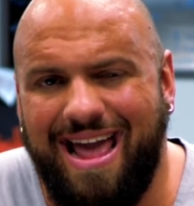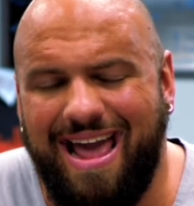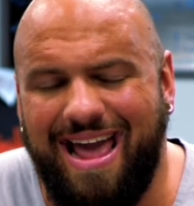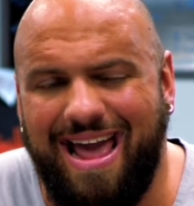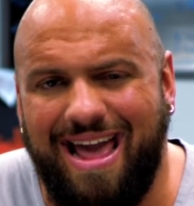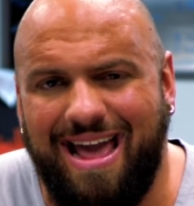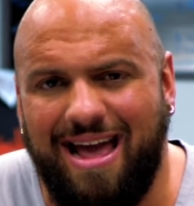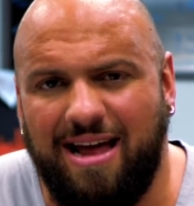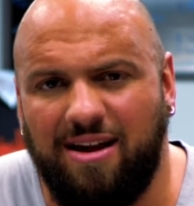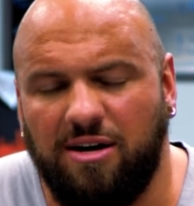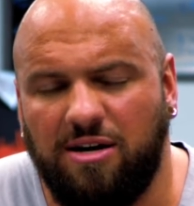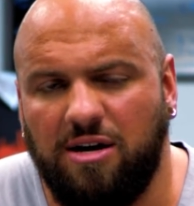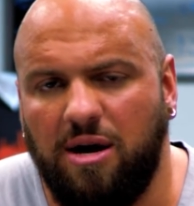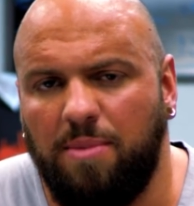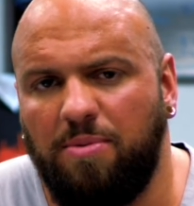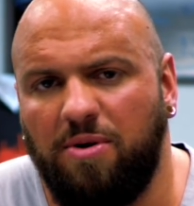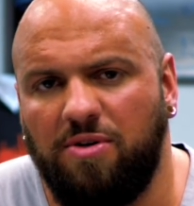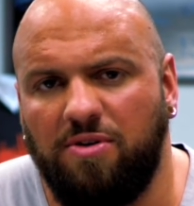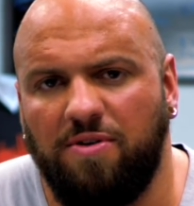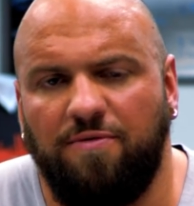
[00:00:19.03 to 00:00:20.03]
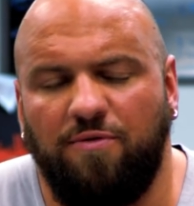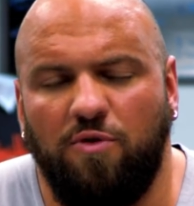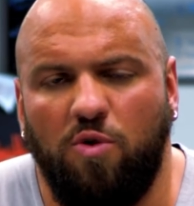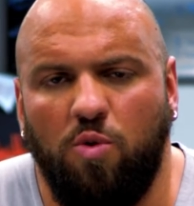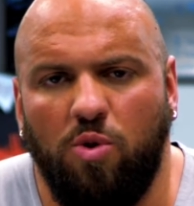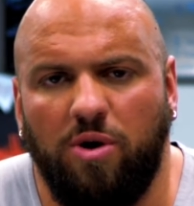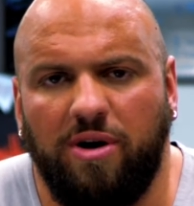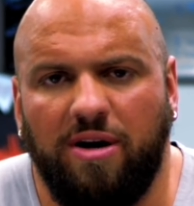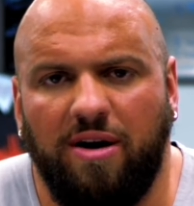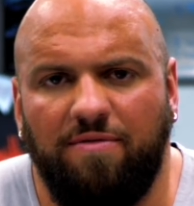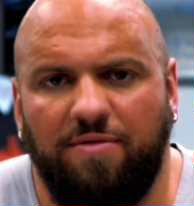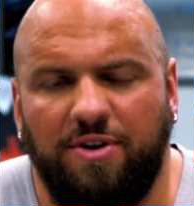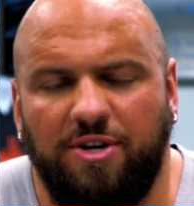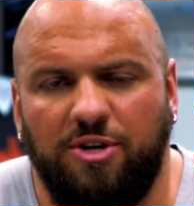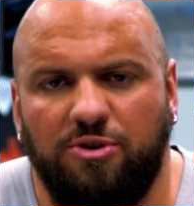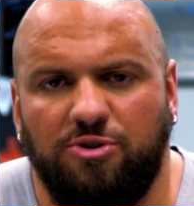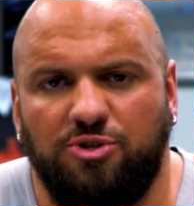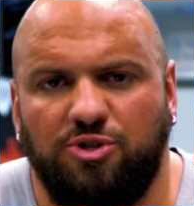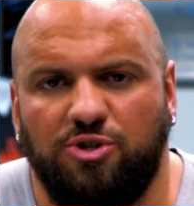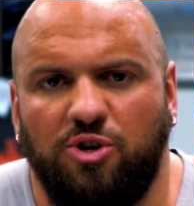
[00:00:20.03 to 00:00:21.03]
and a couple other full workout
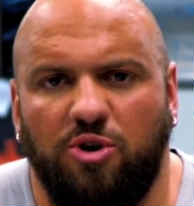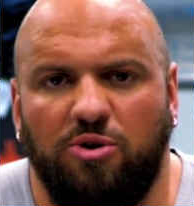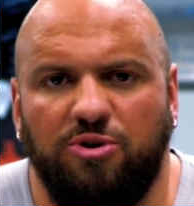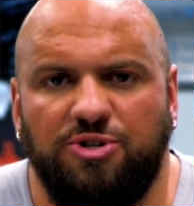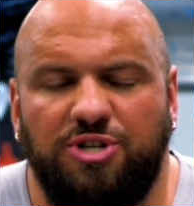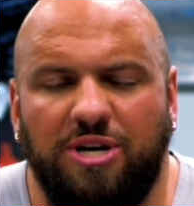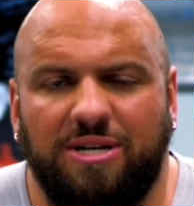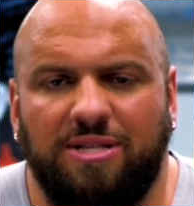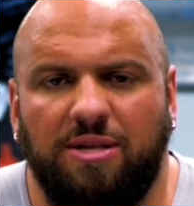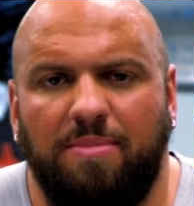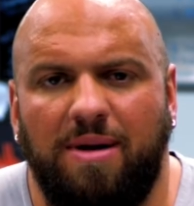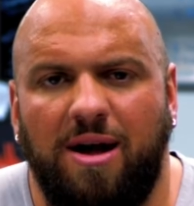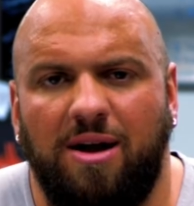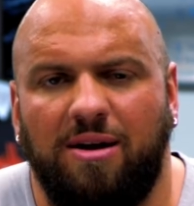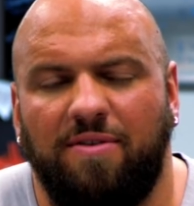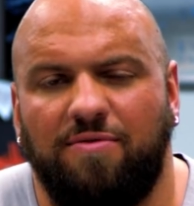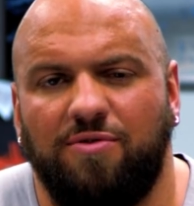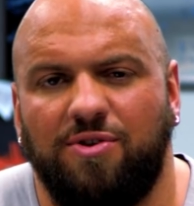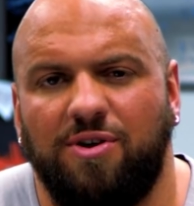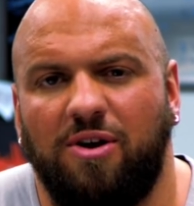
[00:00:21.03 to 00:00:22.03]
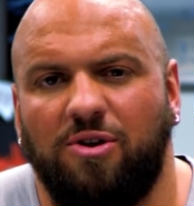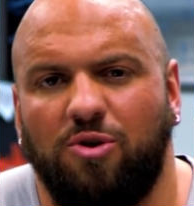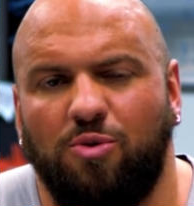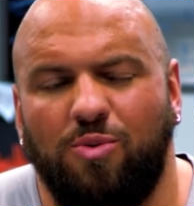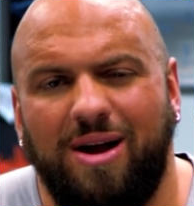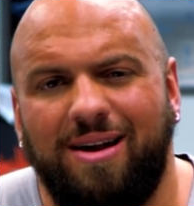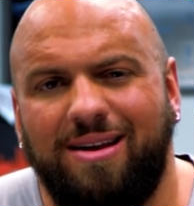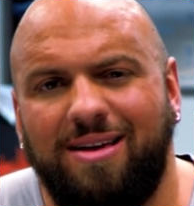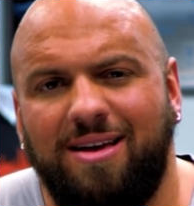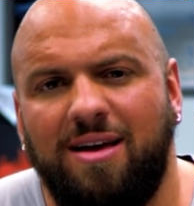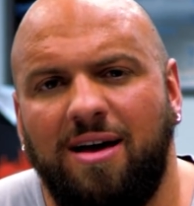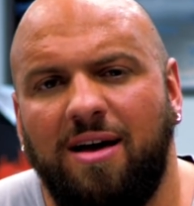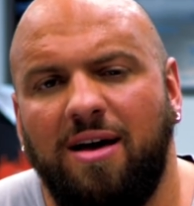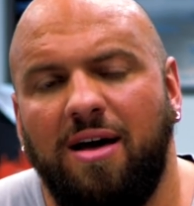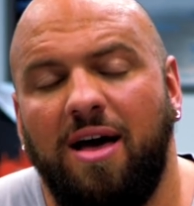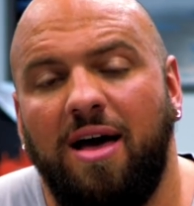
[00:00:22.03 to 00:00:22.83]
videos, so go and check them out if you're not already.